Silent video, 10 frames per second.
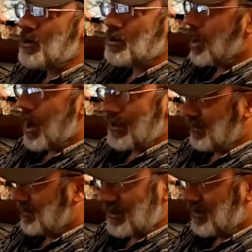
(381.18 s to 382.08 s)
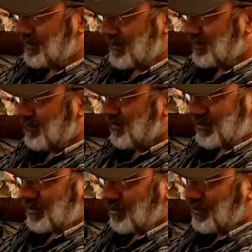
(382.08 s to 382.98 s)
not as nice as the
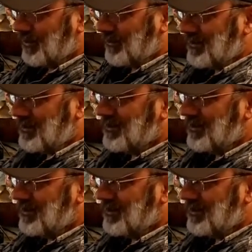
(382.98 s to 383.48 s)
Mr. Coily.